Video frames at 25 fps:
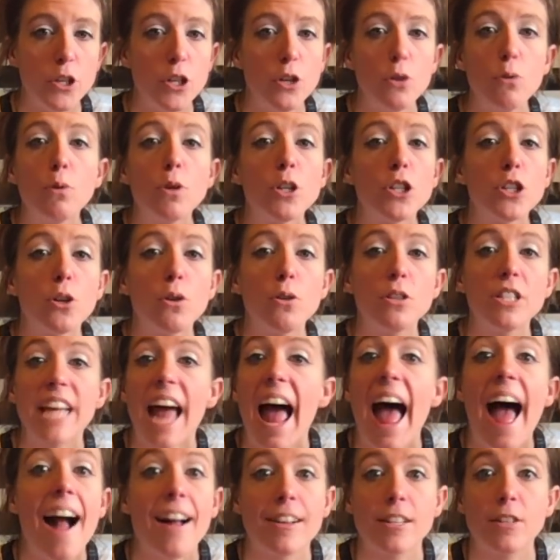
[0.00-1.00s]
you were told to
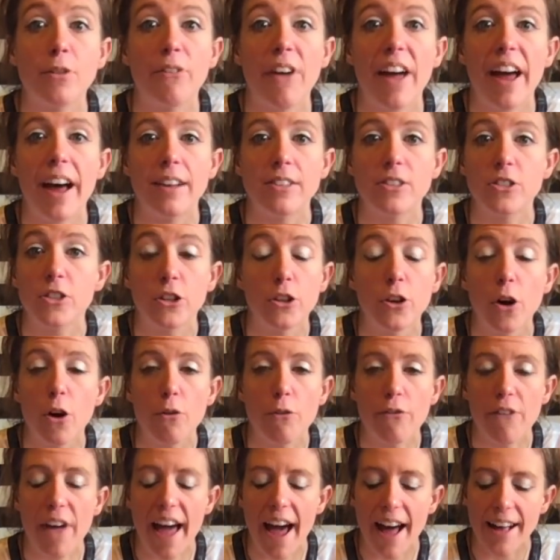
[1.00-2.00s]
act fast, go
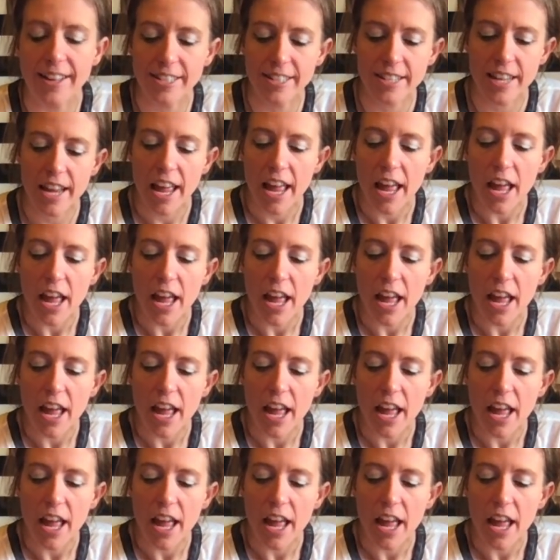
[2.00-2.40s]
fast.